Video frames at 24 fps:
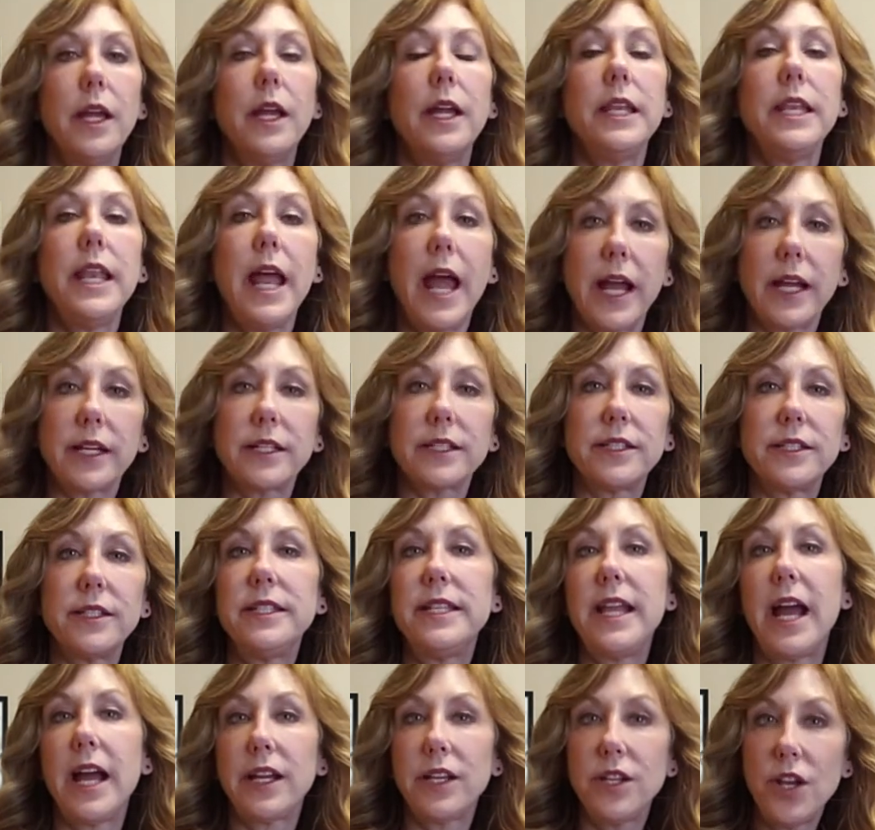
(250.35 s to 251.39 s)
Next,
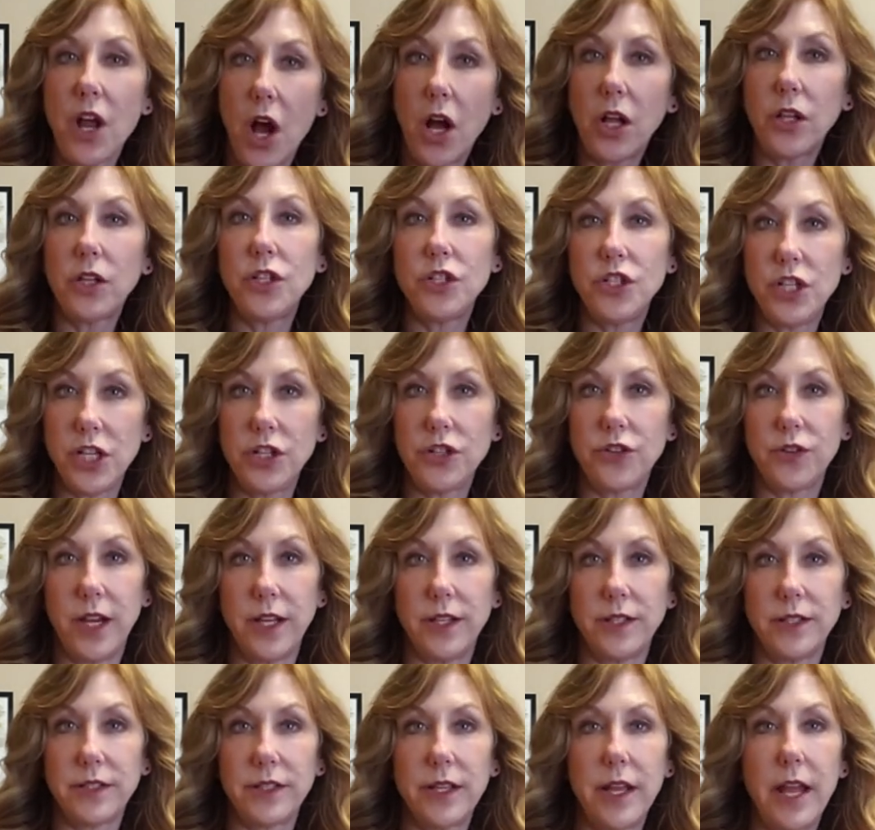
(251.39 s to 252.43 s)
technology
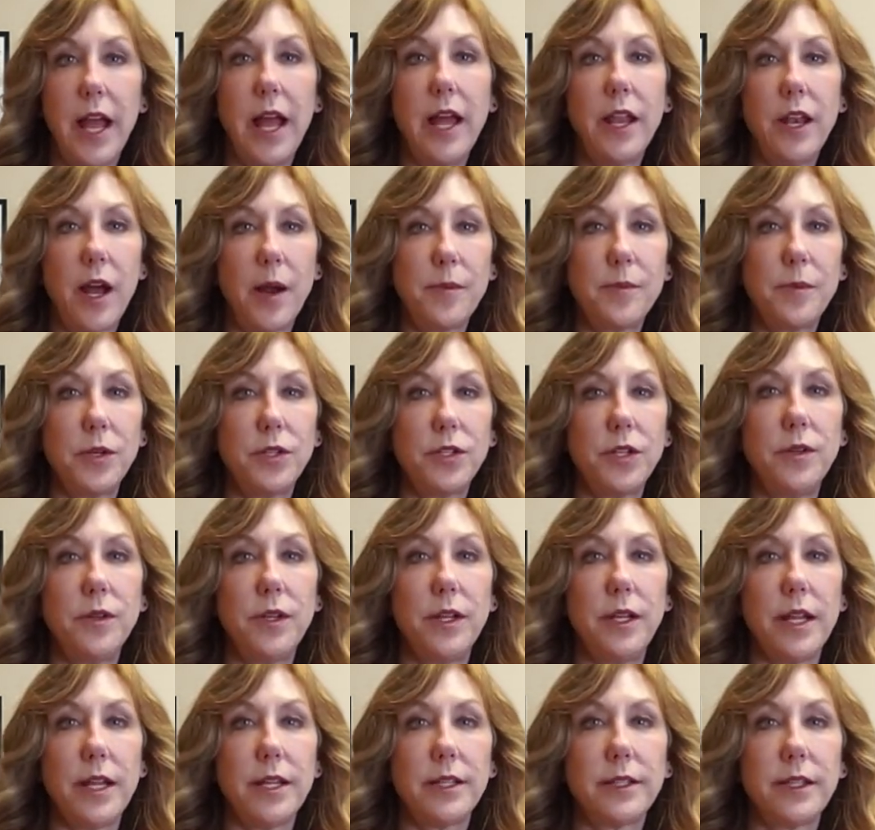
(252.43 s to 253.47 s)
trends and
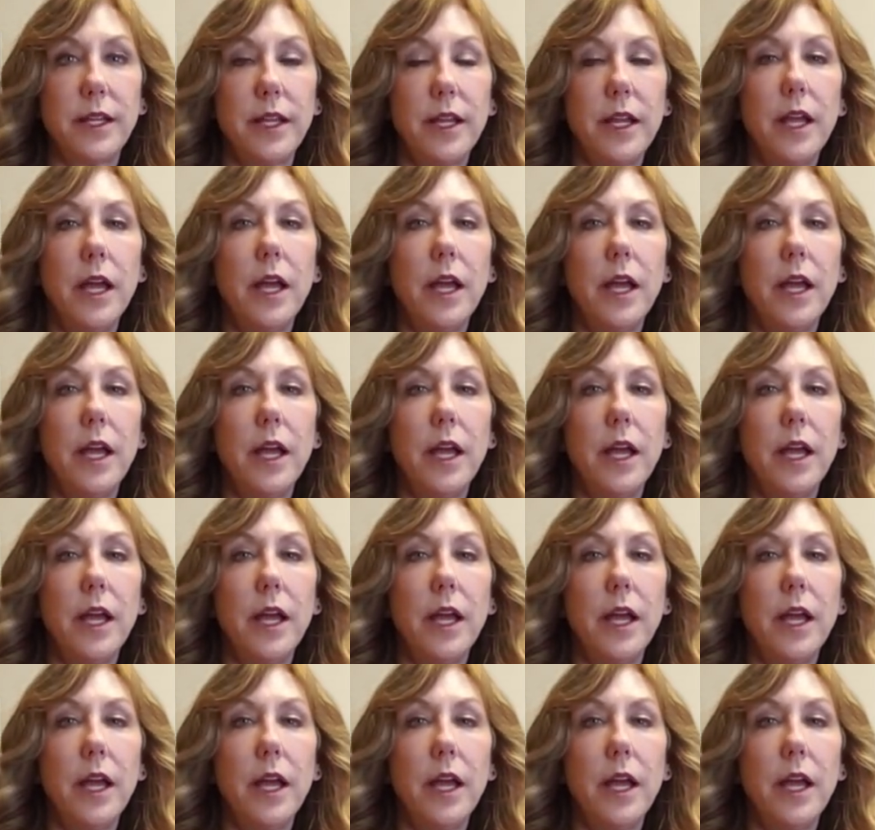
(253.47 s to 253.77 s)
opportunities.